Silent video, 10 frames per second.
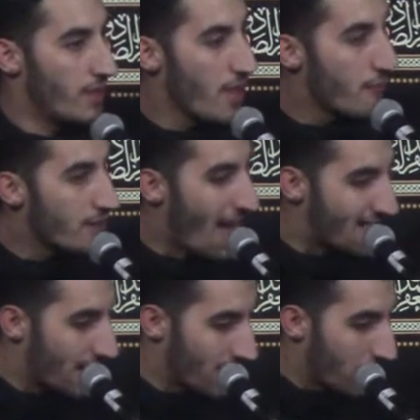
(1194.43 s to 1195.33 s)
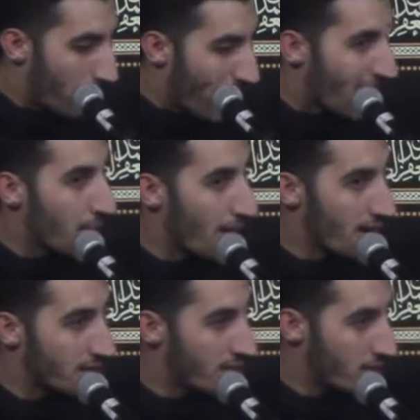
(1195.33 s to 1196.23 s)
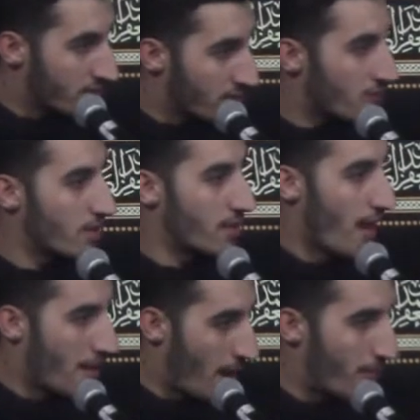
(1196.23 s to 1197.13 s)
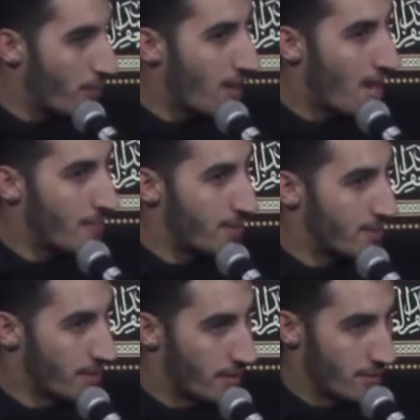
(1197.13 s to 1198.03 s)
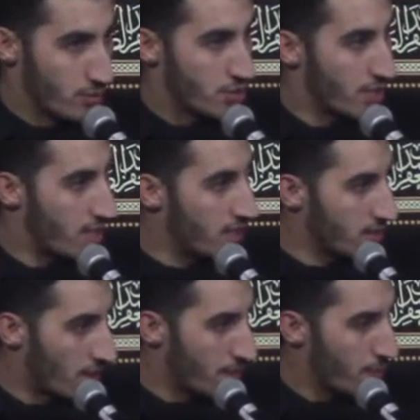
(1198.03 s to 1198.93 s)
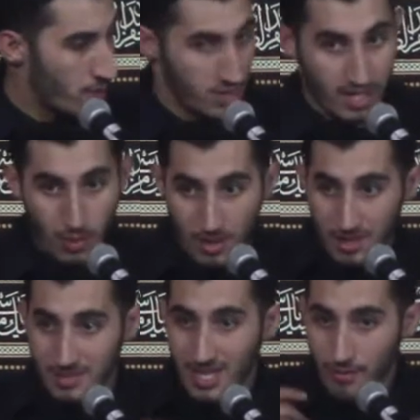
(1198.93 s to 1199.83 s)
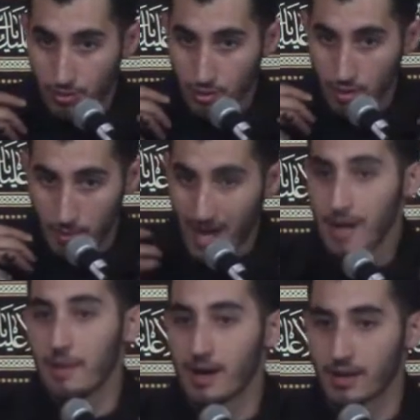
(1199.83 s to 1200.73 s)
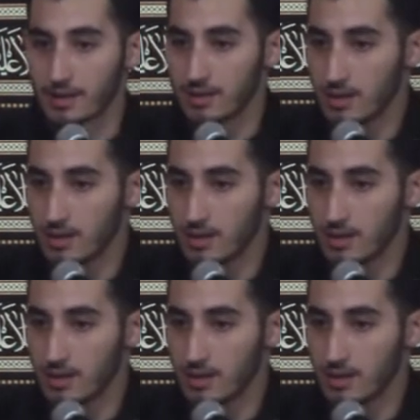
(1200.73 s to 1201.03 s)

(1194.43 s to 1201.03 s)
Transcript: Even at, in the black market, they, they didn't want uh, Abu Lahab and the mushrikeen, the hypocrites, didn't want them to live through the black market.